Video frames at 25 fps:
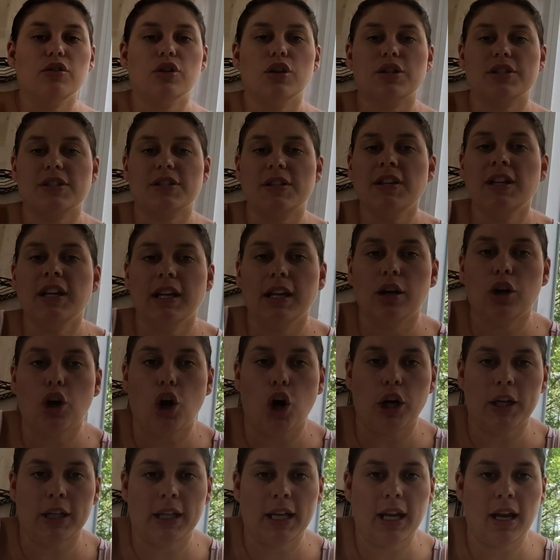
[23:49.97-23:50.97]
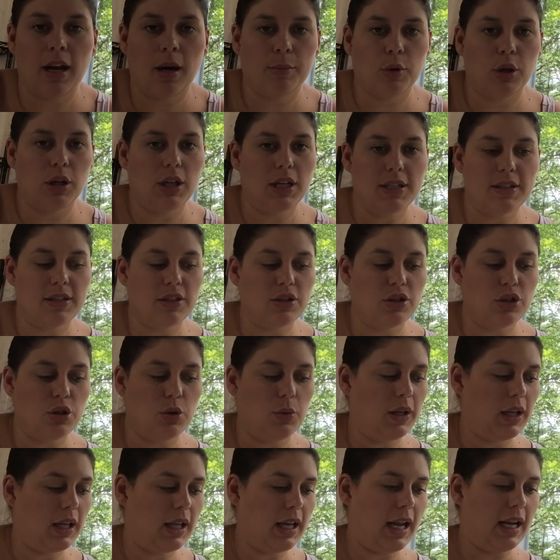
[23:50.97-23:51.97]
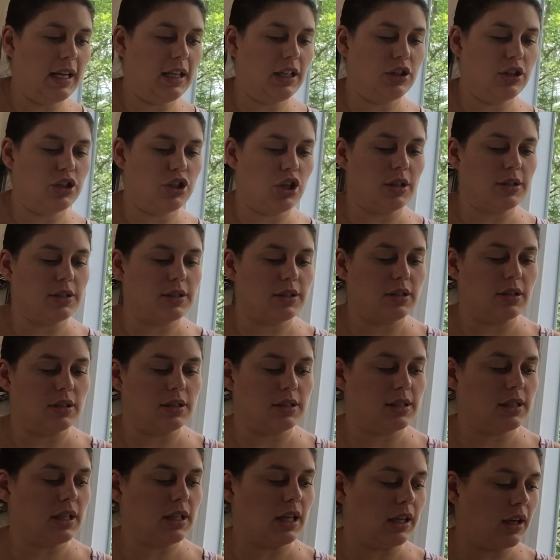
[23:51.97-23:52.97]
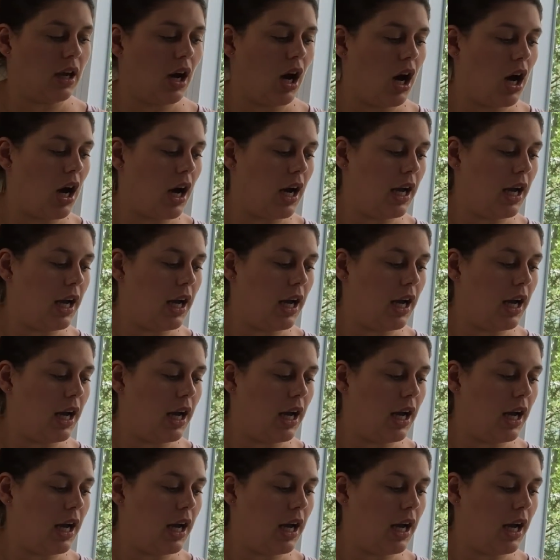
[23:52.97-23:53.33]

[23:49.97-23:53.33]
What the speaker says: seeing it on camera isn't doing it any justice. Like,